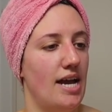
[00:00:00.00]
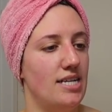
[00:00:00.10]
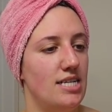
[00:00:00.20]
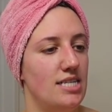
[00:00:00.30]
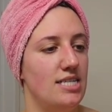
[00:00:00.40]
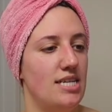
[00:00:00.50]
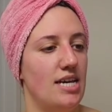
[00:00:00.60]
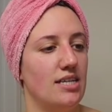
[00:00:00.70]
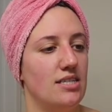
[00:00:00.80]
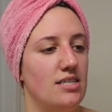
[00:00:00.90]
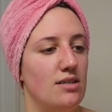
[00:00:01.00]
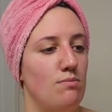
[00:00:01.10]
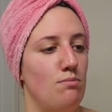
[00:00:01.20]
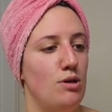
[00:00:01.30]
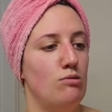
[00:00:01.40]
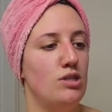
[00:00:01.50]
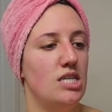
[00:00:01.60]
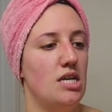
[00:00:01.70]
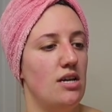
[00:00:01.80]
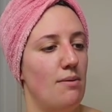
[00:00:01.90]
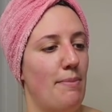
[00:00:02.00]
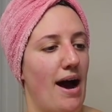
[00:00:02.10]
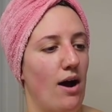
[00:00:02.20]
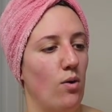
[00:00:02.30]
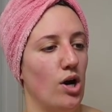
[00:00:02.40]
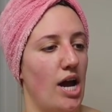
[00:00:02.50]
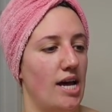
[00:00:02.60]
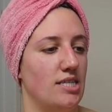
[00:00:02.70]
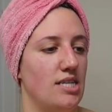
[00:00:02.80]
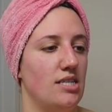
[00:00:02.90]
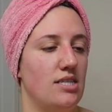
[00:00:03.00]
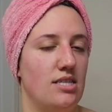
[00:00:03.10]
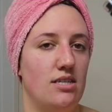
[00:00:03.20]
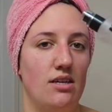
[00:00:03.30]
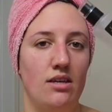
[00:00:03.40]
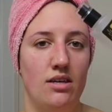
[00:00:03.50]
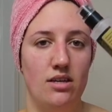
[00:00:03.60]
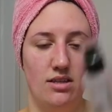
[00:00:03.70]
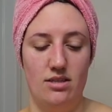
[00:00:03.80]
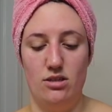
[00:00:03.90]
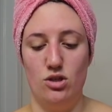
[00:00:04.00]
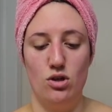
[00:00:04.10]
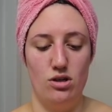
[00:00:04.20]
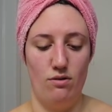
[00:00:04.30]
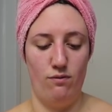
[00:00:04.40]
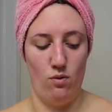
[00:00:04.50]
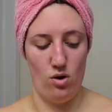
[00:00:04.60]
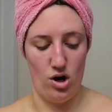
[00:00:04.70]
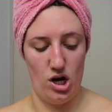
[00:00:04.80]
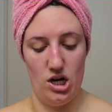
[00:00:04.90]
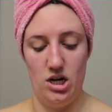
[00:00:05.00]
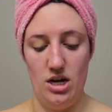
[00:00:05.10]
96 Mucin Power Essence. This is good for